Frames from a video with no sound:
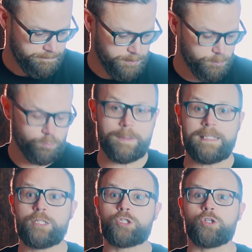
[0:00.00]
Be
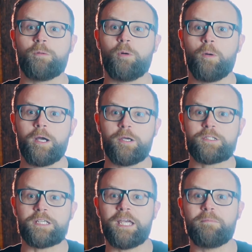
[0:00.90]
really sure about what you're
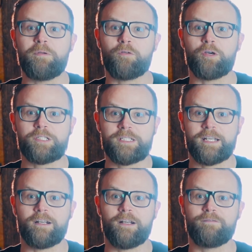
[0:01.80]
saying before you
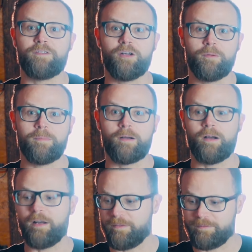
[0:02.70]
stick it on film or
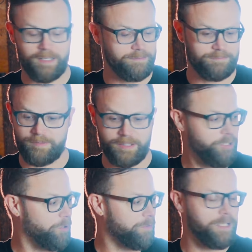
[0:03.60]
on
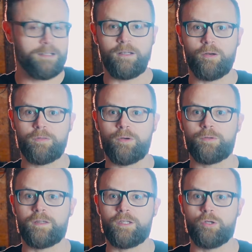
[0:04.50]
video, and then throw
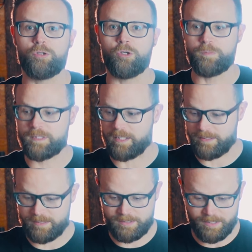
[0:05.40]
it to the YouTubes,
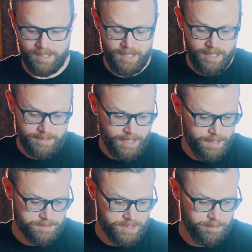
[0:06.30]
because now
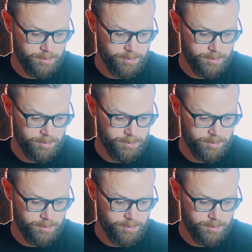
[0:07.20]
there's going to